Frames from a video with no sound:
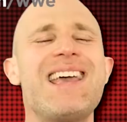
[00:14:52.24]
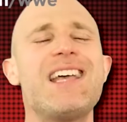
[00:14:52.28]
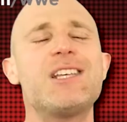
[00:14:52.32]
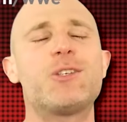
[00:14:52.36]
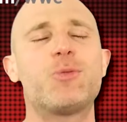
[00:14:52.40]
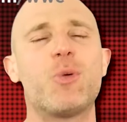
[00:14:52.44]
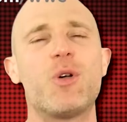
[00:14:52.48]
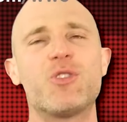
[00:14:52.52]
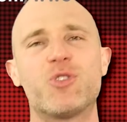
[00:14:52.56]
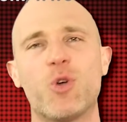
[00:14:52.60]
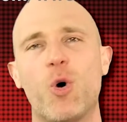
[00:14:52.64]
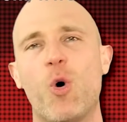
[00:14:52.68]

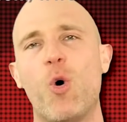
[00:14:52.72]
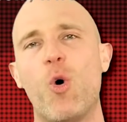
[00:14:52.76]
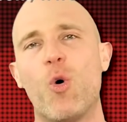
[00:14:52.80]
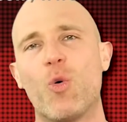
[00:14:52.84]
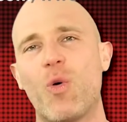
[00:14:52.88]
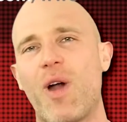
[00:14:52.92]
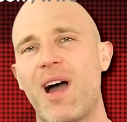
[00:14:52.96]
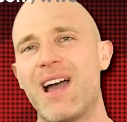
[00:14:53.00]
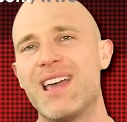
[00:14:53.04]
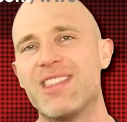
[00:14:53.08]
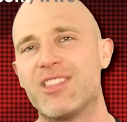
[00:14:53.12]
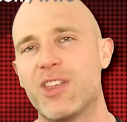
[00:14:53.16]
This was
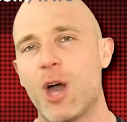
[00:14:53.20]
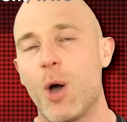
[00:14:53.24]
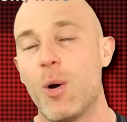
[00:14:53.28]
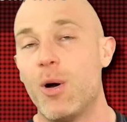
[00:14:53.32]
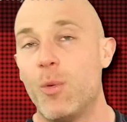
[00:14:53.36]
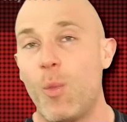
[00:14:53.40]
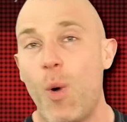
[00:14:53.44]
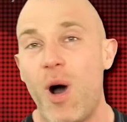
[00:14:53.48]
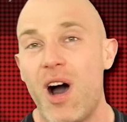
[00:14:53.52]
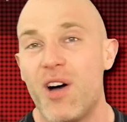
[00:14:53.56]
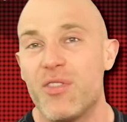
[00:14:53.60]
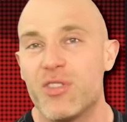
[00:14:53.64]
all right
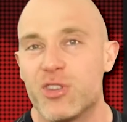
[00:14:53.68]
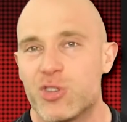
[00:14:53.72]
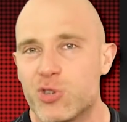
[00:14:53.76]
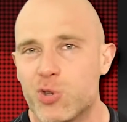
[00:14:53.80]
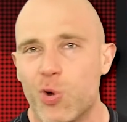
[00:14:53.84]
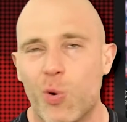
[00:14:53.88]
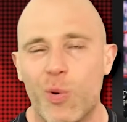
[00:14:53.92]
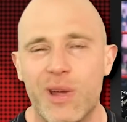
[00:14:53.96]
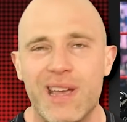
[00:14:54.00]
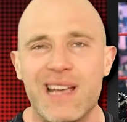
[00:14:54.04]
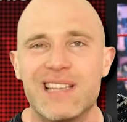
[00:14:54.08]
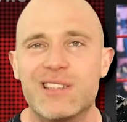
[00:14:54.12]
though, and while the
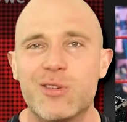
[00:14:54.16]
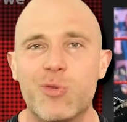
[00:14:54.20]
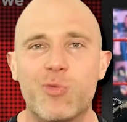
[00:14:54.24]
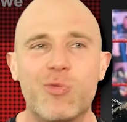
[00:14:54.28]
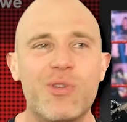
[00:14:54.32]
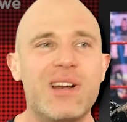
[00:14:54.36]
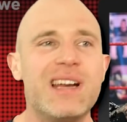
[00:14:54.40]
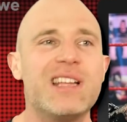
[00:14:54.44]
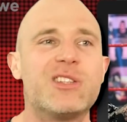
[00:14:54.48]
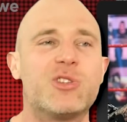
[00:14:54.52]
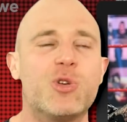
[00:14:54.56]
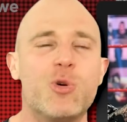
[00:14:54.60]
story isn't
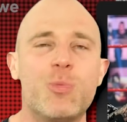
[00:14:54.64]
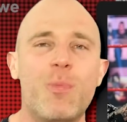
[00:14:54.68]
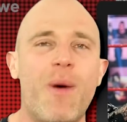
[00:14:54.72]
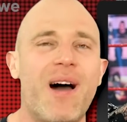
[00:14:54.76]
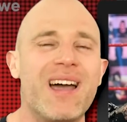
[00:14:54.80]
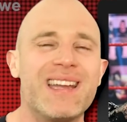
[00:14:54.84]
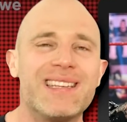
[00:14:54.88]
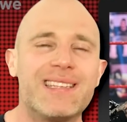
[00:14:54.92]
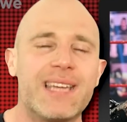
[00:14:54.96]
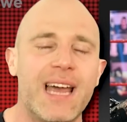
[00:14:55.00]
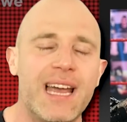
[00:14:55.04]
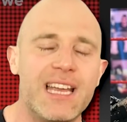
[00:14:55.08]
really to
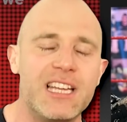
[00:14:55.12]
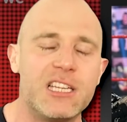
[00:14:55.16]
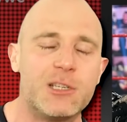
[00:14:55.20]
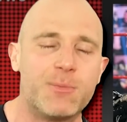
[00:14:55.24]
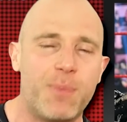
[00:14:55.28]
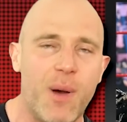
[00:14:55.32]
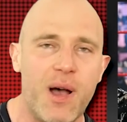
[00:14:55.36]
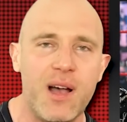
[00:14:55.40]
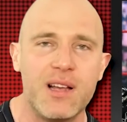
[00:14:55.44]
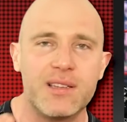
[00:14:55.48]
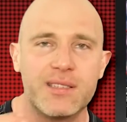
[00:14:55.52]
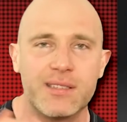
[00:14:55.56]
my
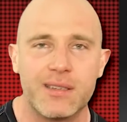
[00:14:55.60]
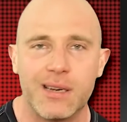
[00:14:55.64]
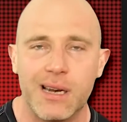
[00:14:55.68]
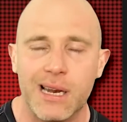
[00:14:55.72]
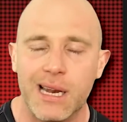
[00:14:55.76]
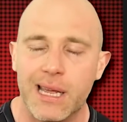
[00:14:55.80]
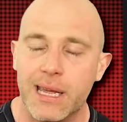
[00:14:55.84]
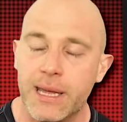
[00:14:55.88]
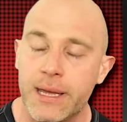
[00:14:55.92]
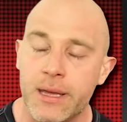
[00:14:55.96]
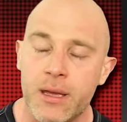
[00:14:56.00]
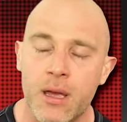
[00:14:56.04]
taste
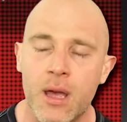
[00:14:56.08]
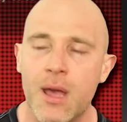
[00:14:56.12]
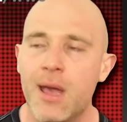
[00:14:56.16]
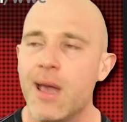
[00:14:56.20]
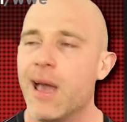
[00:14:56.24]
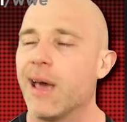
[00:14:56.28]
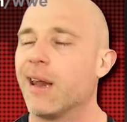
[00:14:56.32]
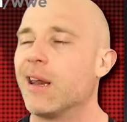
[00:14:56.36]
personally,